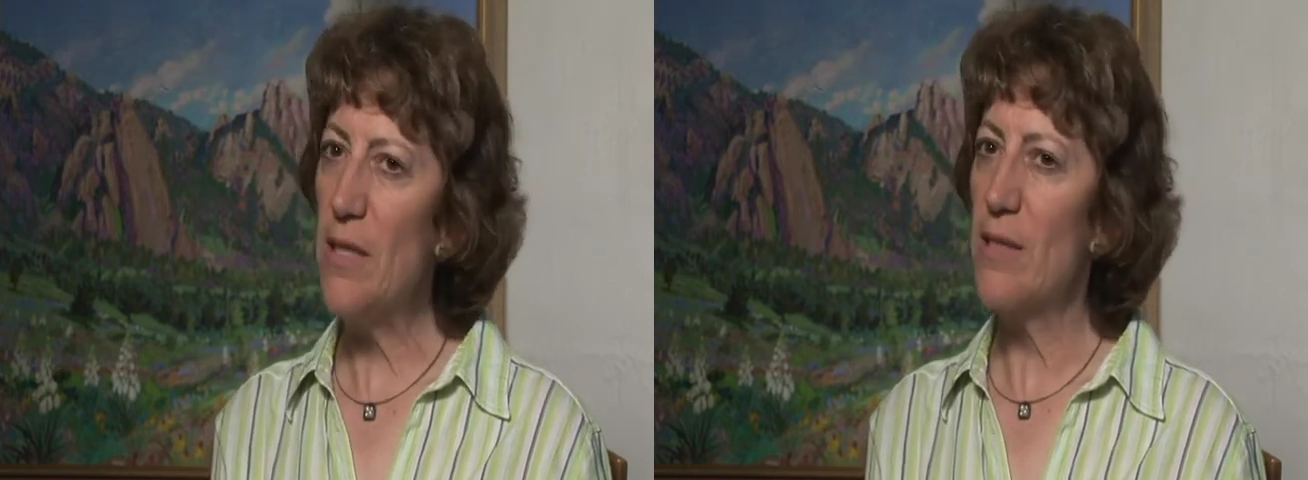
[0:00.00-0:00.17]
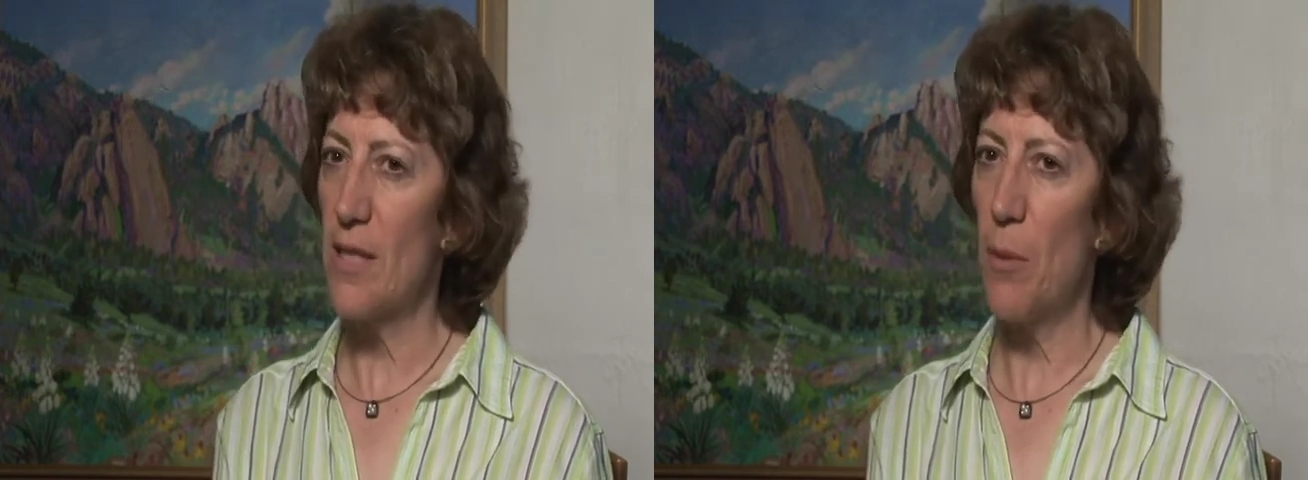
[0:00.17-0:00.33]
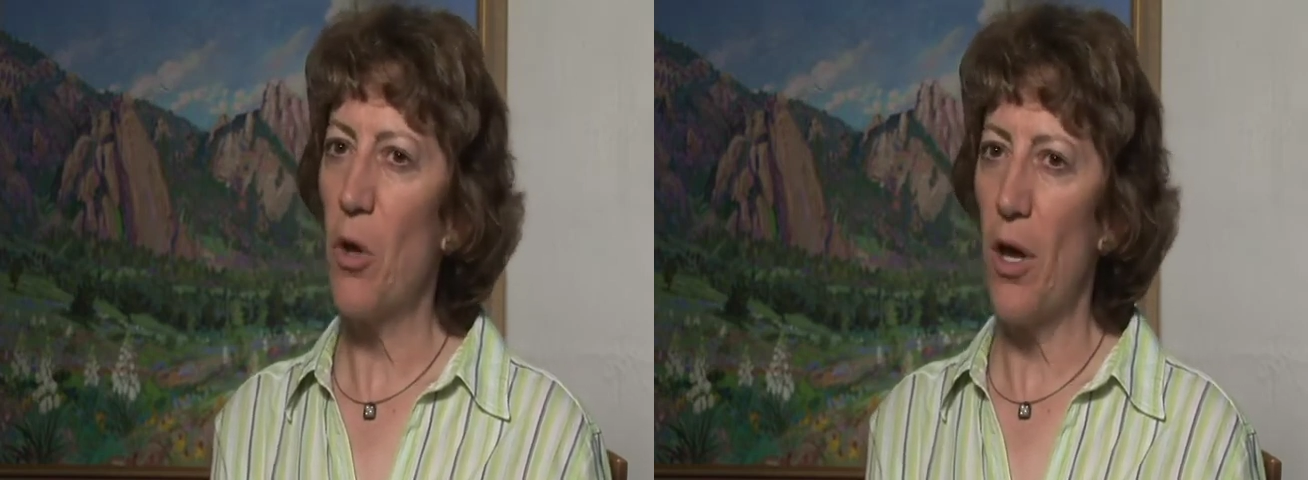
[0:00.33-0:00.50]
the
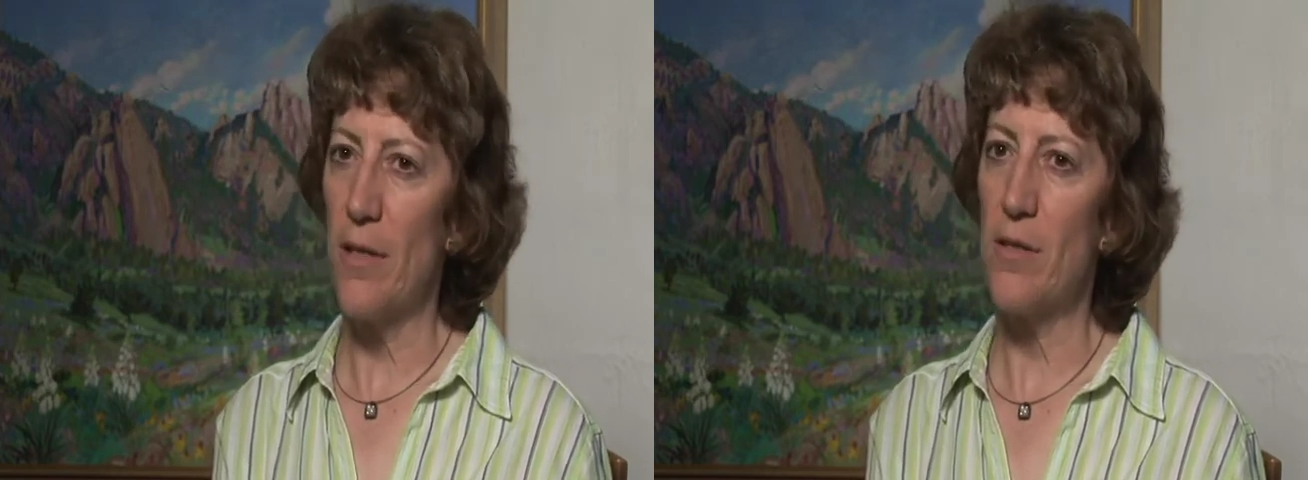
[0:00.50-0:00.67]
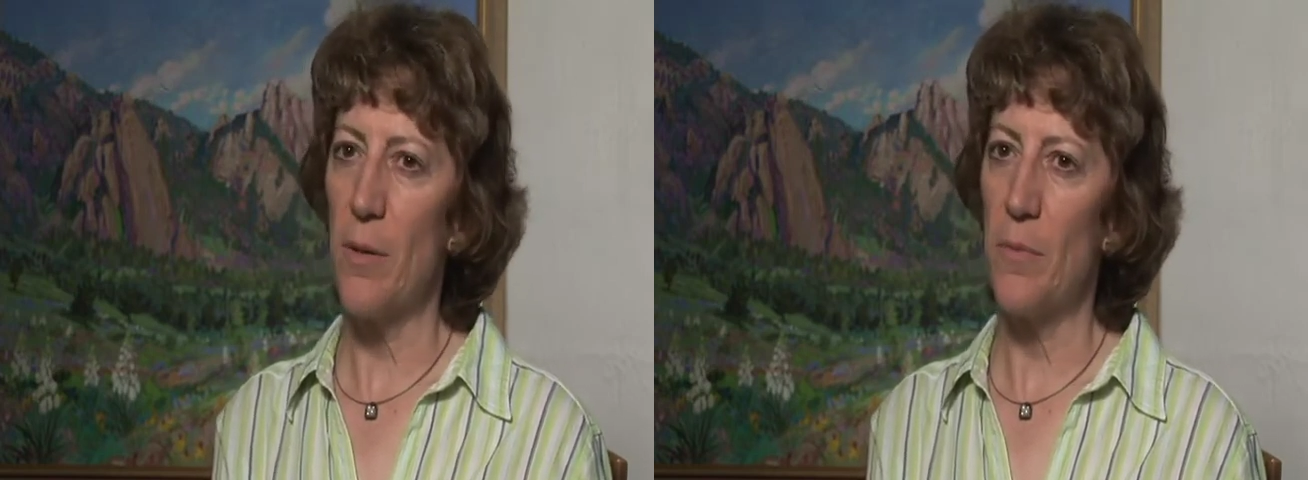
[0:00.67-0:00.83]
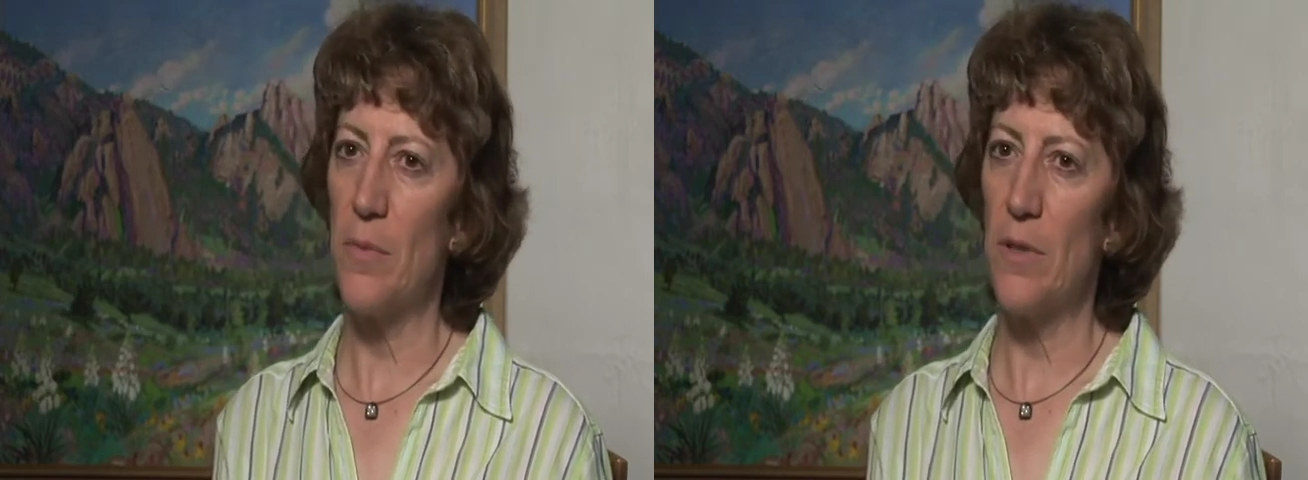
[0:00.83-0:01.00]
same
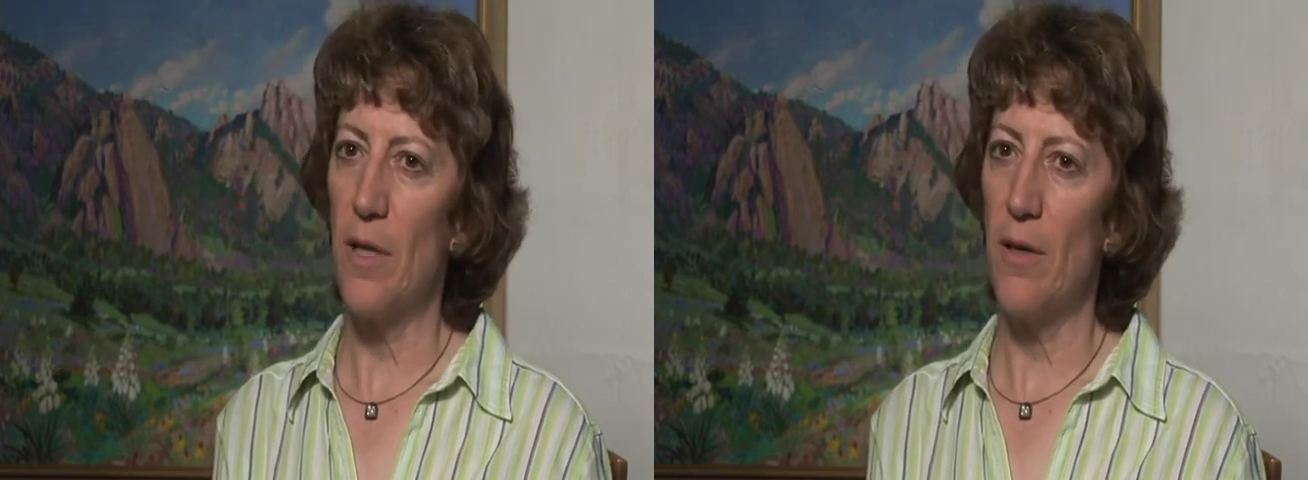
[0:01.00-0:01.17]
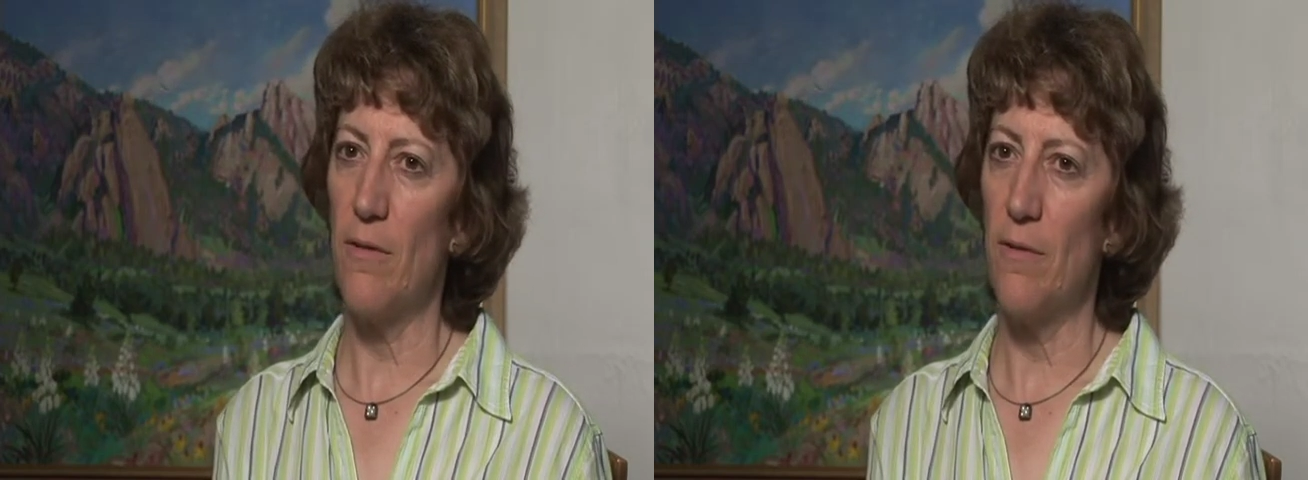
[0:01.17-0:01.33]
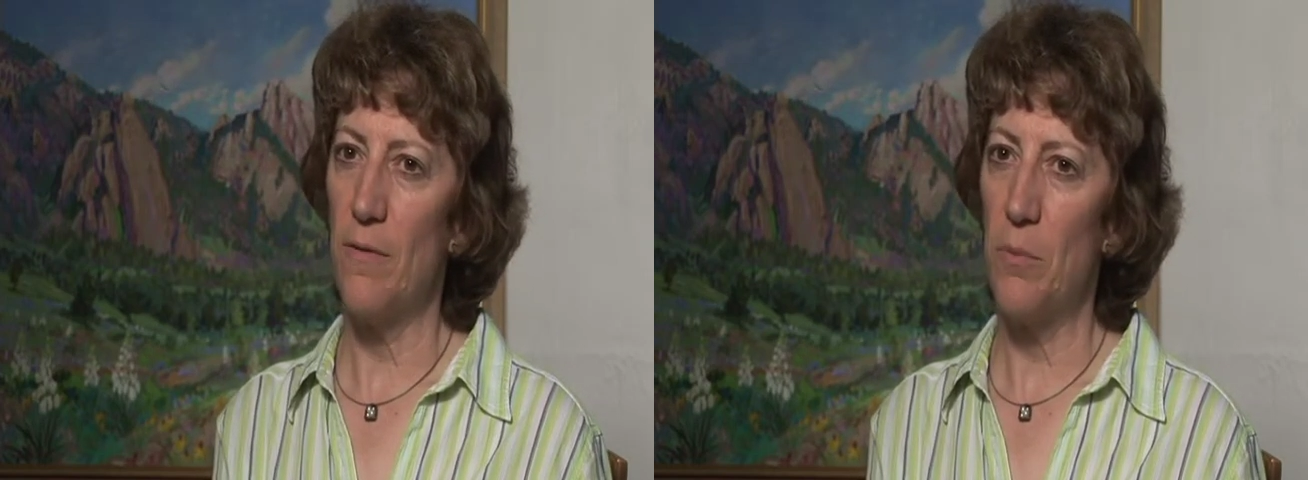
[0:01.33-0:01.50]
concept
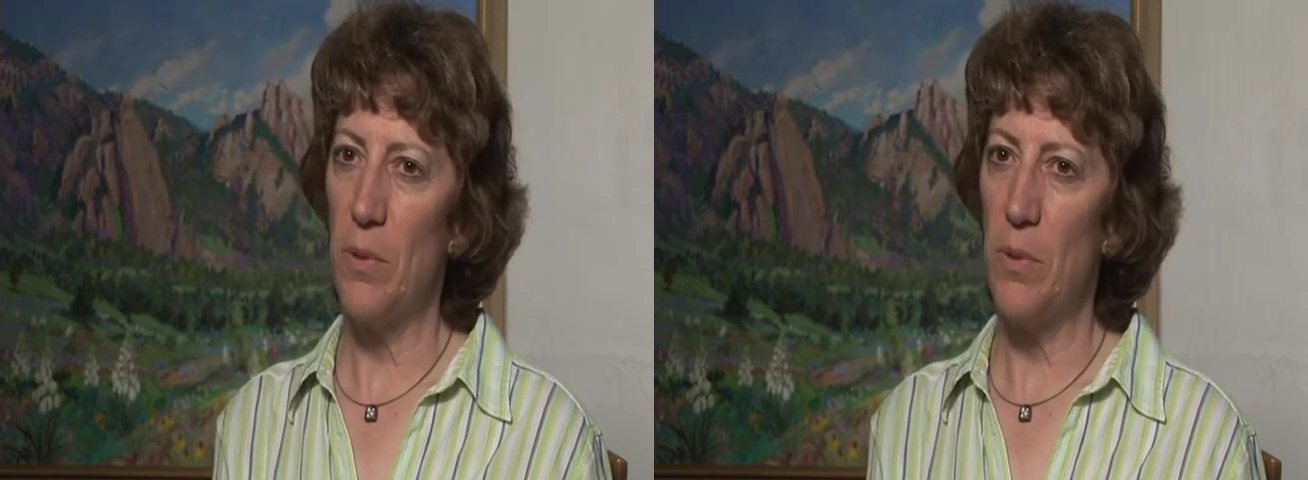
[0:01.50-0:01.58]
of